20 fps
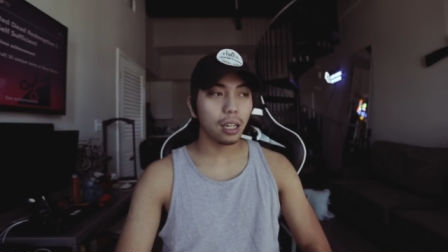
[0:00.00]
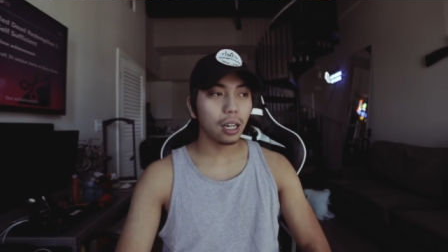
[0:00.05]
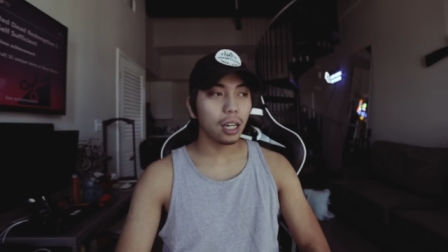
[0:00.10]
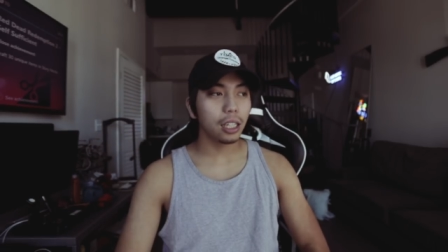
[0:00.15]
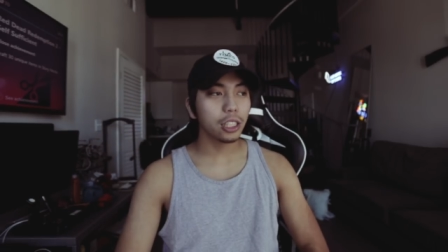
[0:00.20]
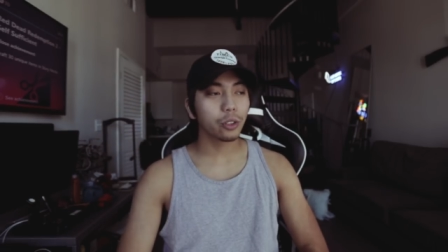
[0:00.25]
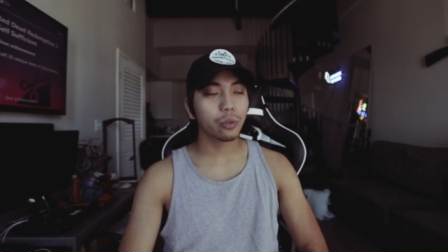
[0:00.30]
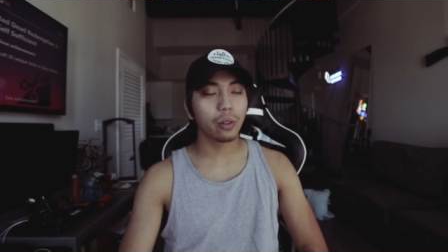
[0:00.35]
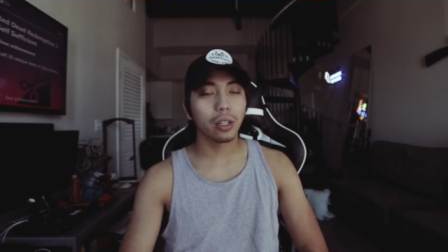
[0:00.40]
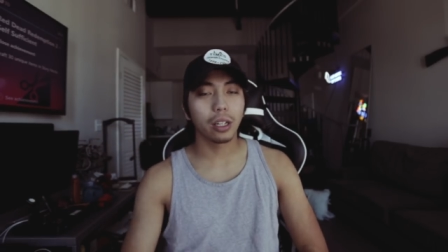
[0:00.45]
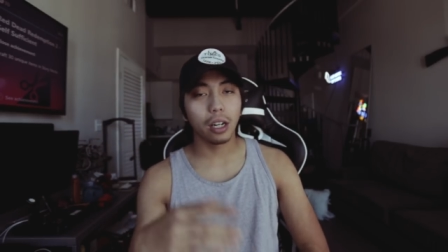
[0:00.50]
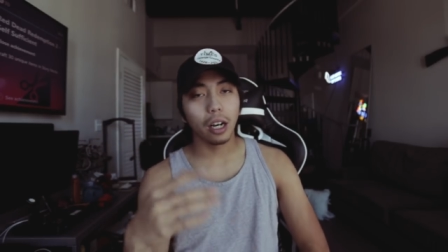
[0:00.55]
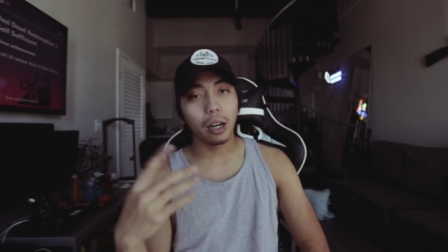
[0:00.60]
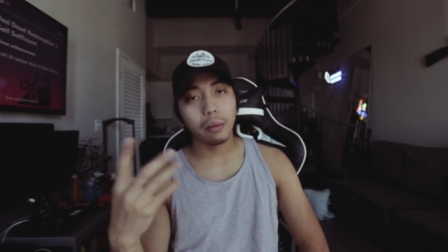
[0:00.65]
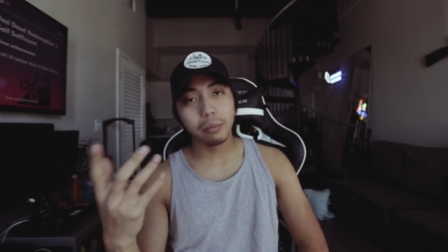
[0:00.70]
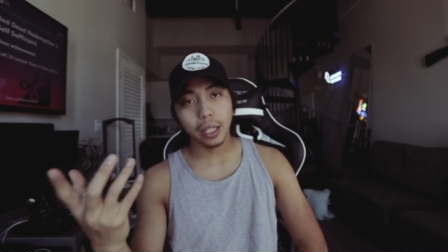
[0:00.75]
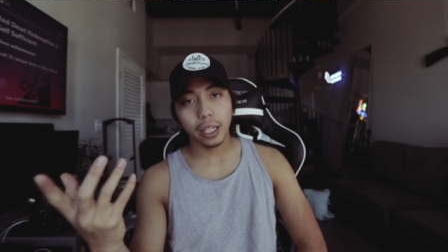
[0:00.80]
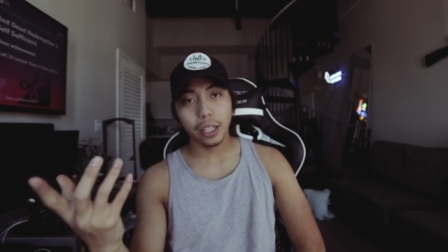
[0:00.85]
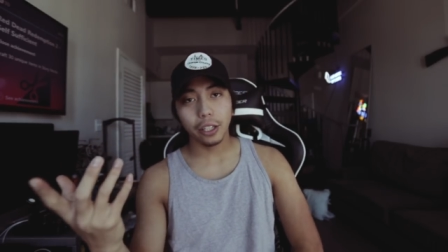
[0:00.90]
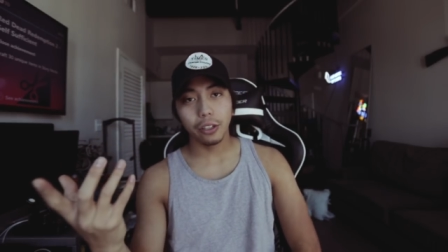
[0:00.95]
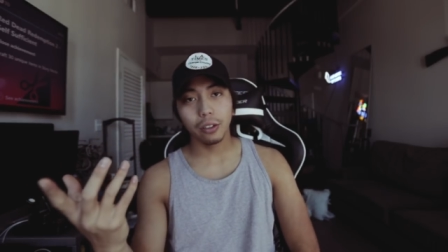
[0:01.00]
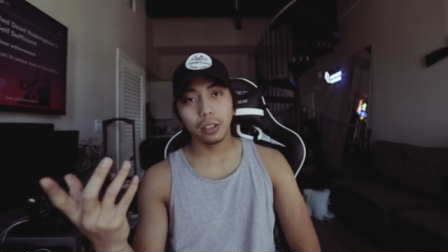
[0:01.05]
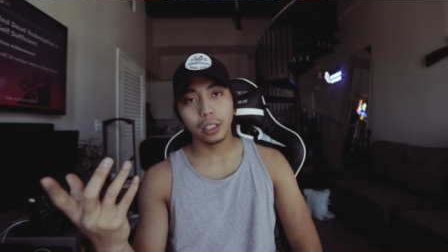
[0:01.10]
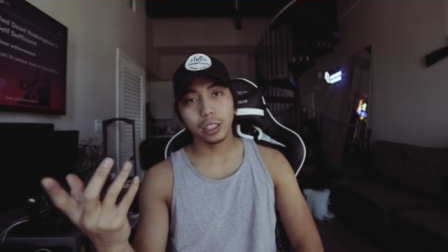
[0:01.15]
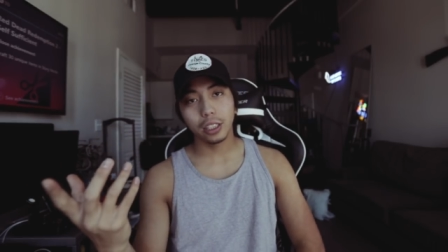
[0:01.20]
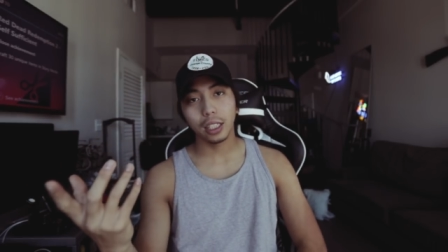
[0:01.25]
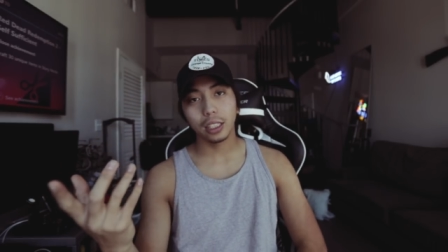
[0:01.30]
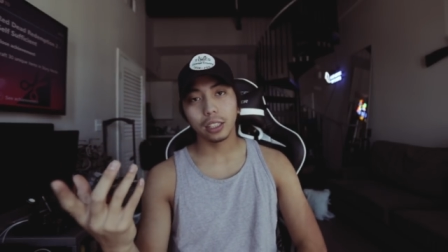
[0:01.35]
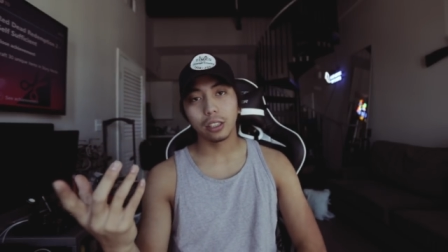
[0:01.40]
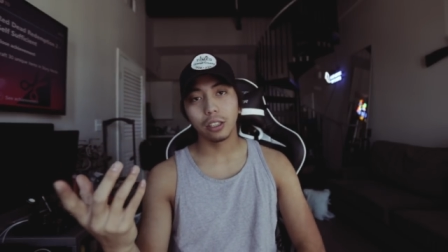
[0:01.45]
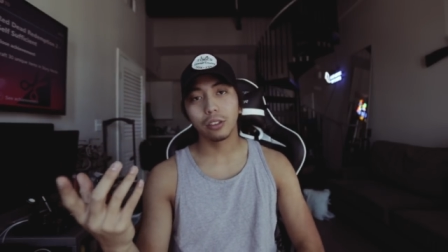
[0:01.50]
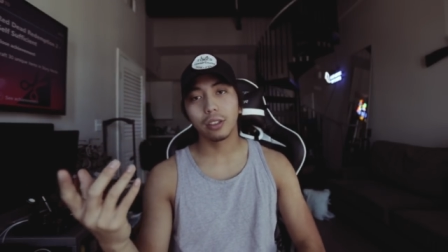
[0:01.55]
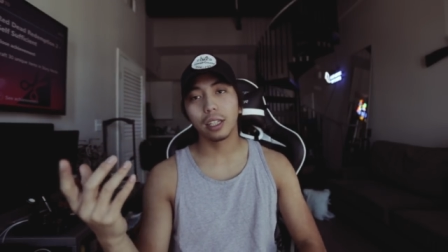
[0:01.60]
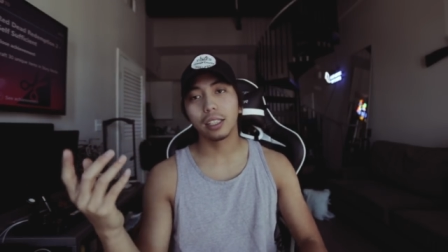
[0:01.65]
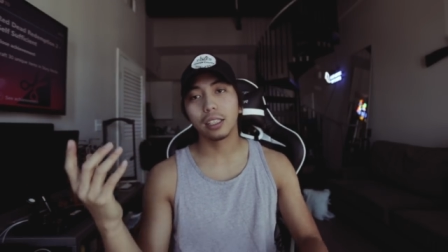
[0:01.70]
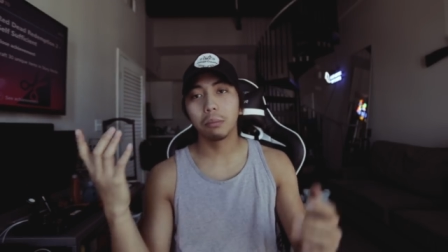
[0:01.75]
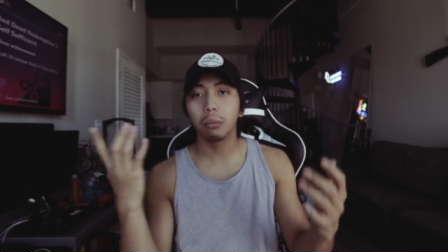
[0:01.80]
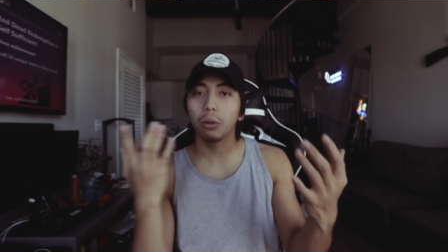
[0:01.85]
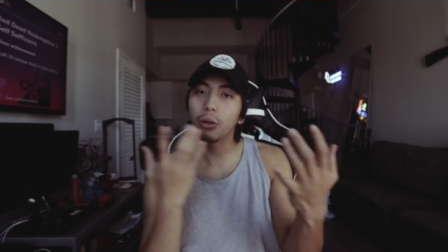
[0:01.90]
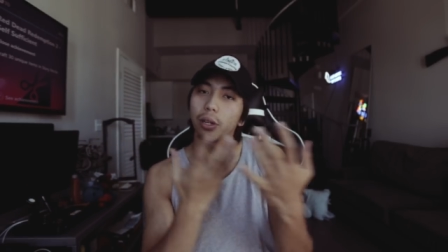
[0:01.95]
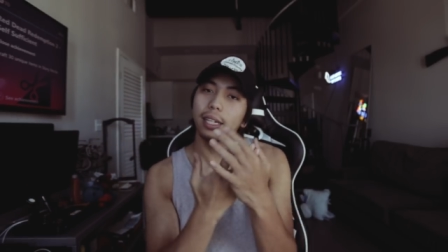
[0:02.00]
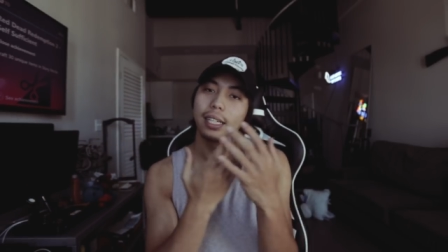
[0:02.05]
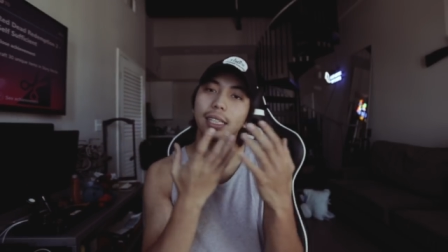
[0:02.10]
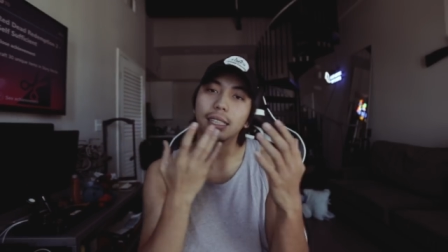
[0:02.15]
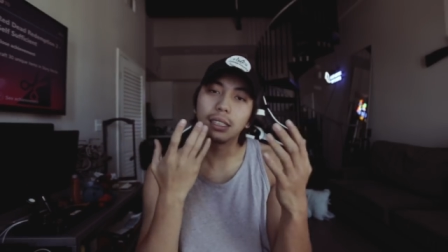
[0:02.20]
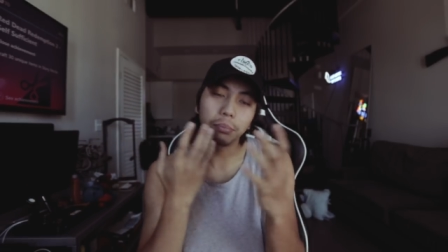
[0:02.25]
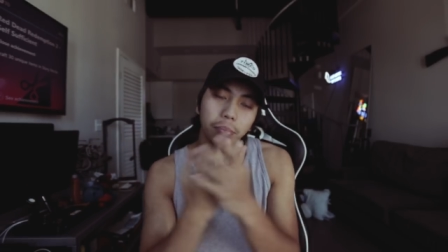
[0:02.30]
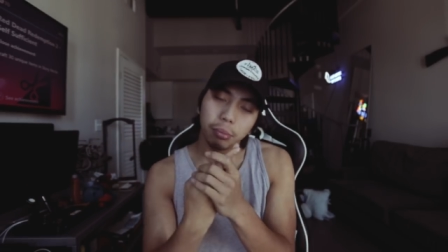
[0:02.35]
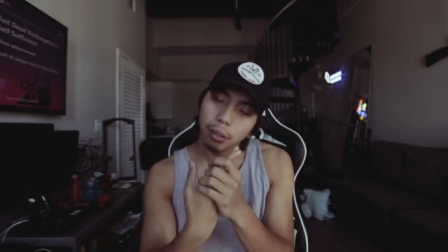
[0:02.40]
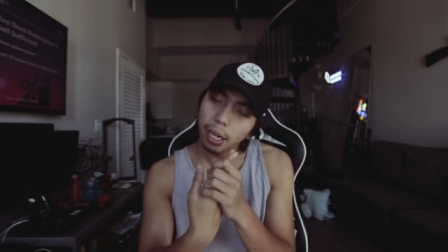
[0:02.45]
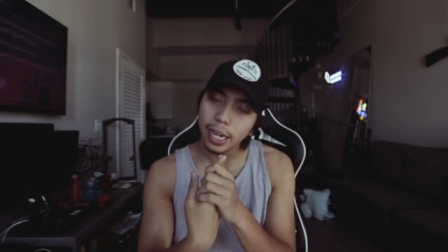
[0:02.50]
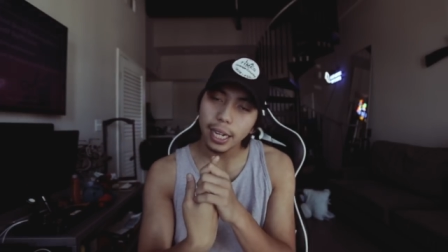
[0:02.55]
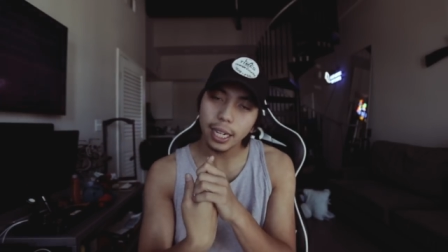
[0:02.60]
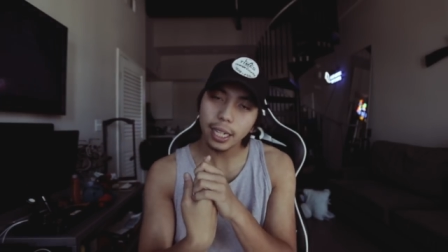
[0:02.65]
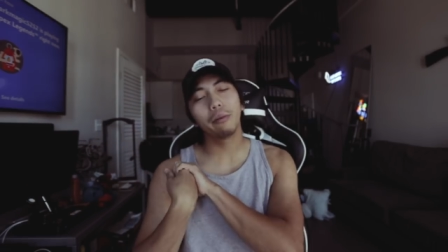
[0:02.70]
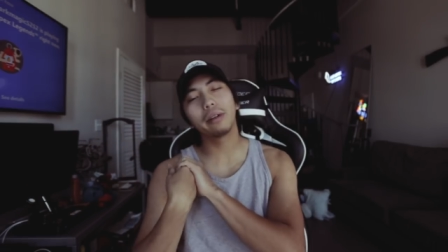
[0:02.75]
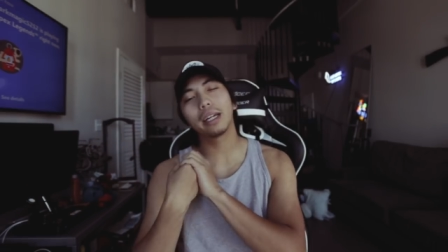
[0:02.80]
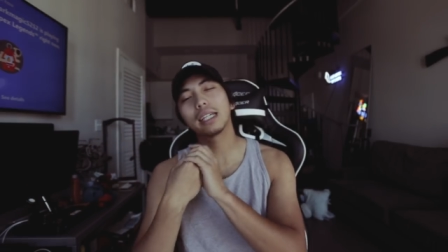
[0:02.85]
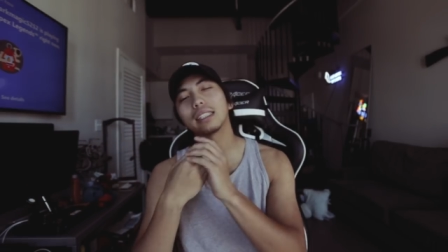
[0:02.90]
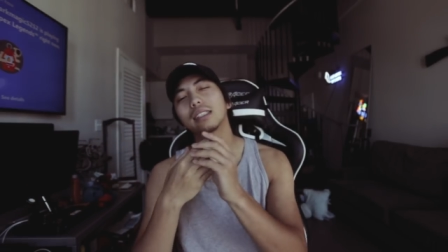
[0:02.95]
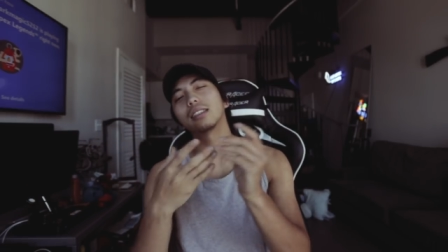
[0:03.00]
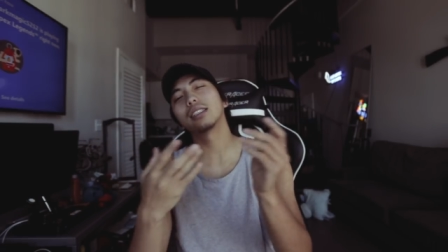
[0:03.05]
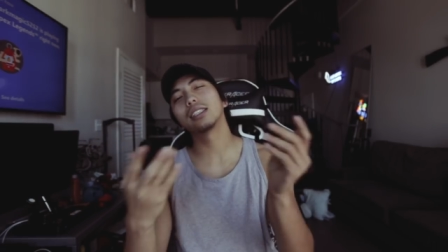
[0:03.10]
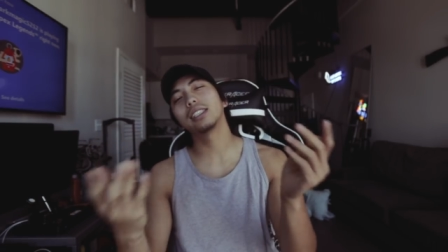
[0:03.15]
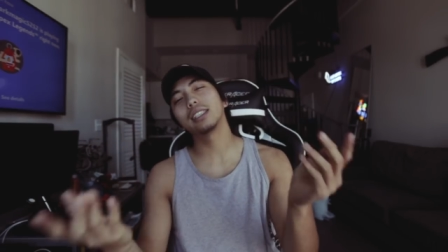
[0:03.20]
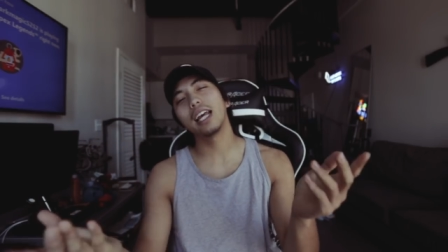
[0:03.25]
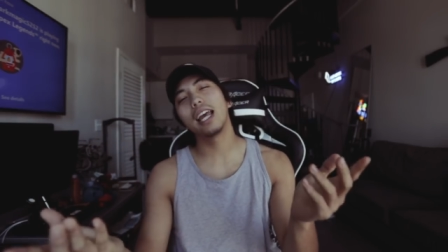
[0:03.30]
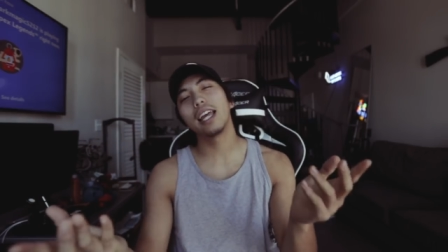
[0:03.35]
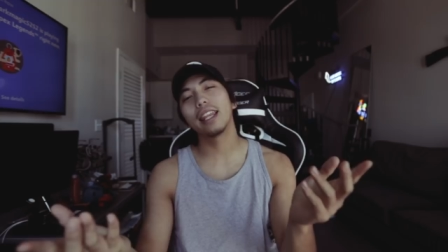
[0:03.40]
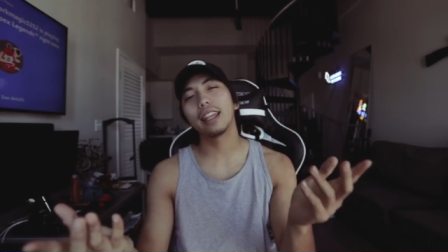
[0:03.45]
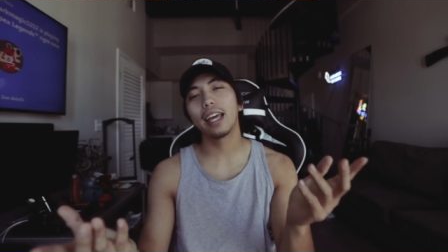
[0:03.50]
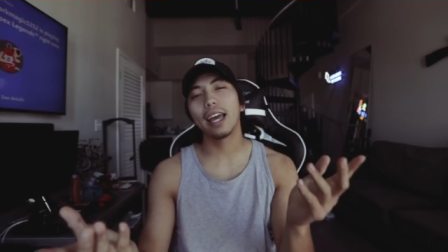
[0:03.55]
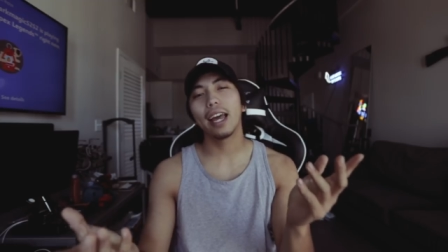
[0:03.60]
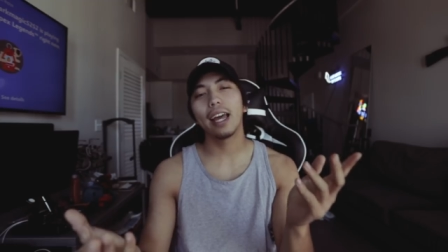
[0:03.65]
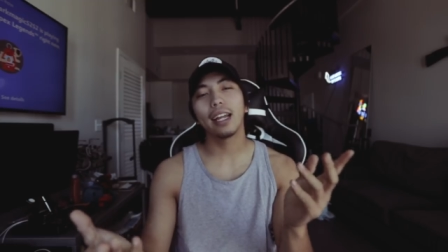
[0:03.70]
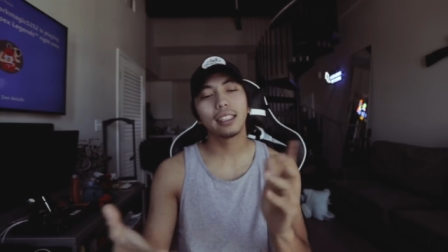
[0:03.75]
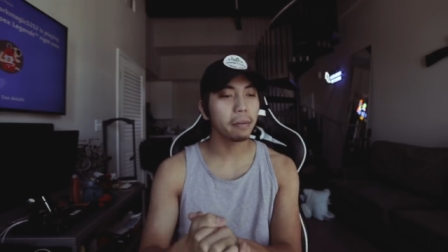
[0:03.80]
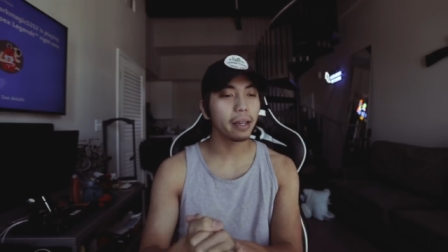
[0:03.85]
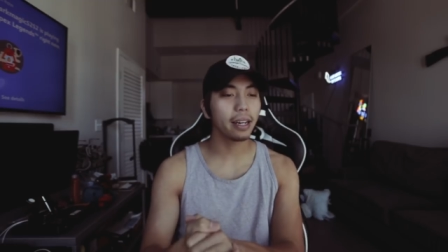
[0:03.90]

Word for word: I just wanted to update you and let you guys know that your boy needs a break. Hope you guys understand that.